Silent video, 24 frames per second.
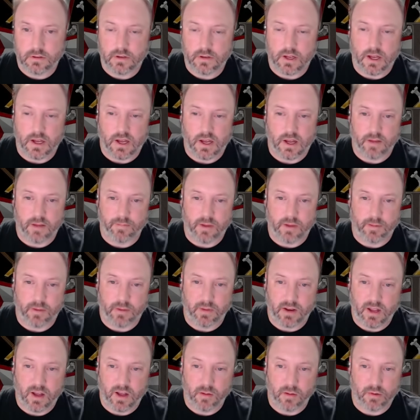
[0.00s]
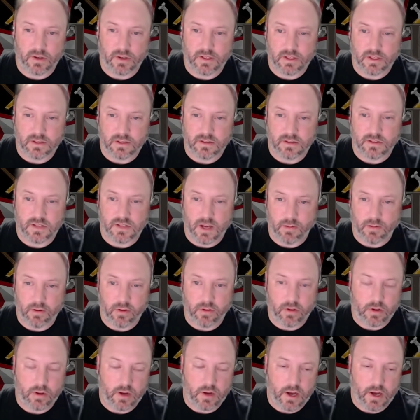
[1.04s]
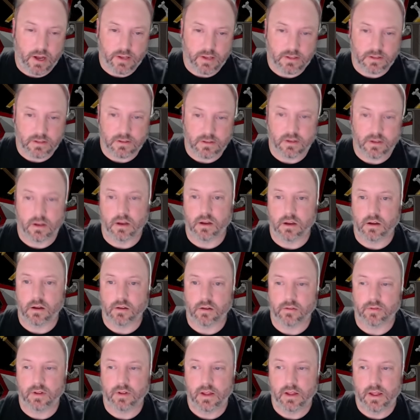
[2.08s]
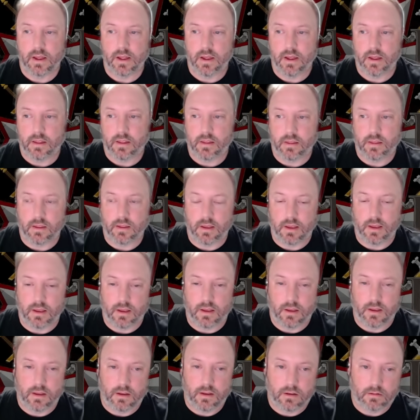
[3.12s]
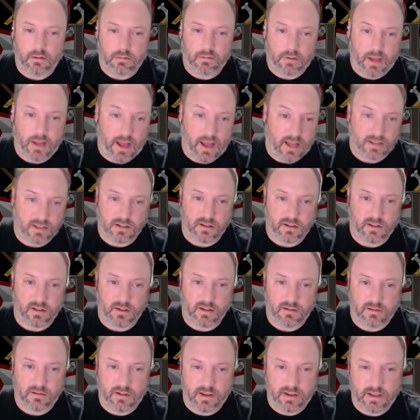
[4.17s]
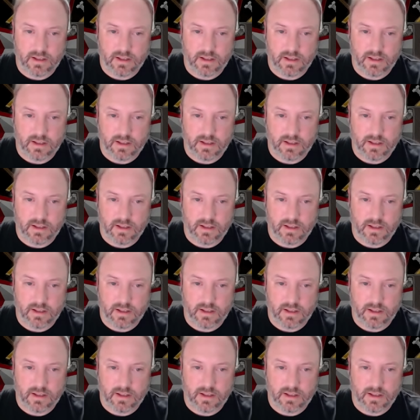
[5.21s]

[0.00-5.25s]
I mean, Helbrecht is double the cost of the Castellan.